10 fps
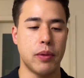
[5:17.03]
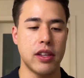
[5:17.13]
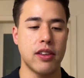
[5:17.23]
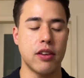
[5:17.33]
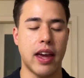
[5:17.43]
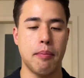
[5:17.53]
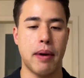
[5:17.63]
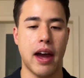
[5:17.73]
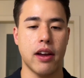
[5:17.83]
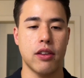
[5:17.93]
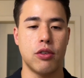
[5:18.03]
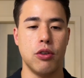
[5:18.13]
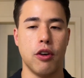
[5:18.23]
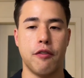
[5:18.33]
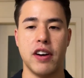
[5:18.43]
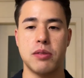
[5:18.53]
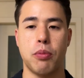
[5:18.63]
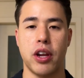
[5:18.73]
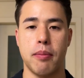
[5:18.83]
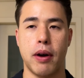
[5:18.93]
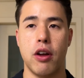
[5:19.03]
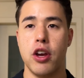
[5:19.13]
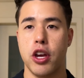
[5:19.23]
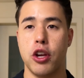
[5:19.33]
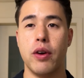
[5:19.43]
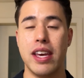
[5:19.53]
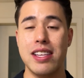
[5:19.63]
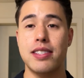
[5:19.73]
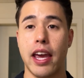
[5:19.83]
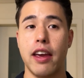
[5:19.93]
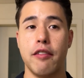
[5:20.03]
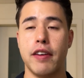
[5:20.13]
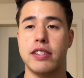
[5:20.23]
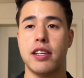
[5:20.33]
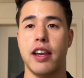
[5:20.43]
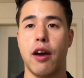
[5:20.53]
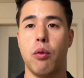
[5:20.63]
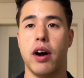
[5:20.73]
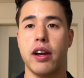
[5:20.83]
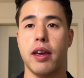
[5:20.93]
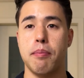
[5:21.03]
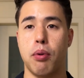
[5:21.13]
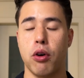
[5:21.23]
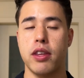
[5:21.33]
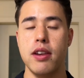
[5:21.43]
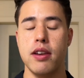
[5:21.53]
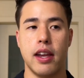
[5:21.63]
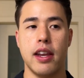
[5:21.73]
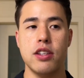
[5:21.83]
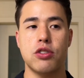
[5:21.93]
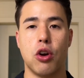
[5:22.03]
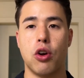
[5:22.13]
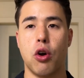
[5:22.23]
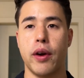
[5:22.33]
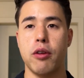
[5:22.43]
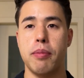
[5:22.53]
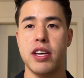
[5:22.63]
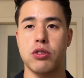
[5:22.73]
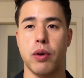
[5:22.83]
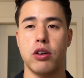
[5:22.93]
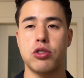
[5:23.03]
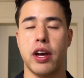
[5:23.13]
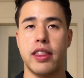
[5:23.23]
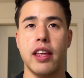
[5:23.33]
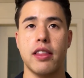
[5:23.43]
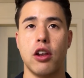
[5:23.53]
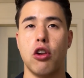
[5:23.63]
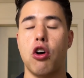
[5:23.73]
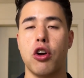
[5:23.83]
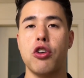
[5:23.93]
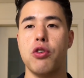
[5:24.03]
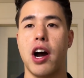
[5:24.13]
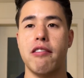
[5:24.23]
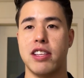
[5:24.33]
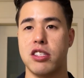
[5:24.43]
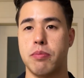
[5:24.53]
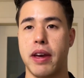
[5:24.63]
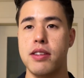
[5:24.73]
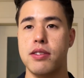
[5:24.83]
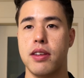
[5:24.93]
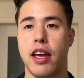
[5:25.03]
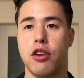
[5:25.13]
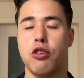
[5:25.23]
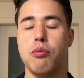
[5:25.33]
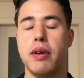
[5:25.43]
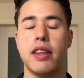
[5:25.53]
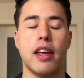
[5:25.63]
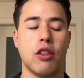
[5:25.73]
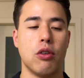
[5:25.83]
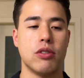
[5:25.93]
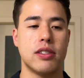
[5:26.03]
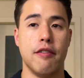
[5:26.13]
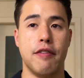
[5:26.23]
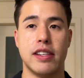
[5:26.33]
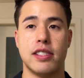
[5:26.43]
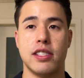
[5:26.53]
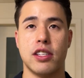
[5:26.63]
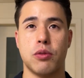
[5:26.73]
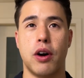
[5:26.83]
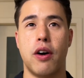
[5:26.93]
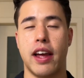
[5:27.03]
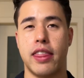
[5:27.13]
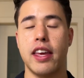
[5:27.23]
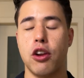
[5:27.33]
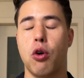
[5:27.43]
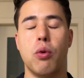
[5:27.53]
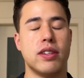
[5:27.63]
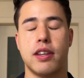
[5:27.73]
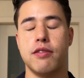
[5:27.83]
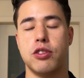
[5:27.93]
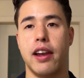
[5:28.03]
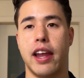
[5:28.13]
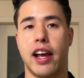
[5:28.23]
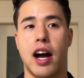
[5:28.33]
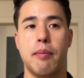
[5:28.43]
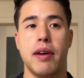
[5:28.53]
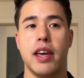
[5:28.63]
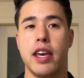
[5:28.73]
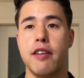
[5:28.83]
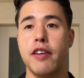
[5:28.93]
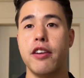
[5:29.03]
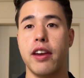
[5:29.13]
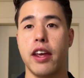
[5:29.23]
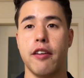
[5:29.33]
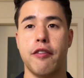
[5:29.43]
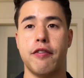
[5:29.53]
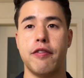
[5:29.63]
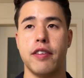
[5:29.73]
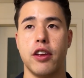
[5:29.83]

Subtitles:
wanted to get back to your first point about, is a investor network important? It is going to be as well. So I think the longer you are in the space and you meeting those investors as well, I think it always gives you a leg up. Even if,